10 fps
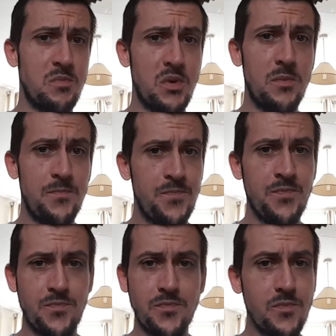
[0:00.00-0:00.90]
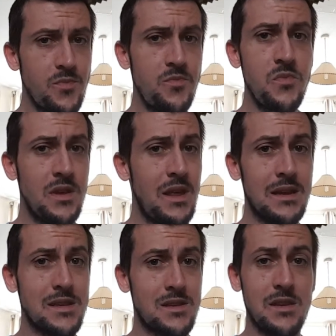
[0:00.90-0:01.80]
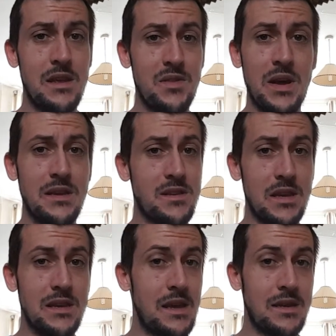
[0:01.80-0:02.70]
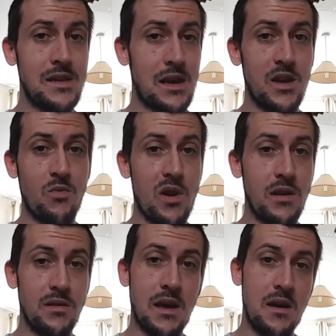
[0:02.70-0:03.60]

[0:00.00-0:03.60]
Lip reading: but that is exactly right.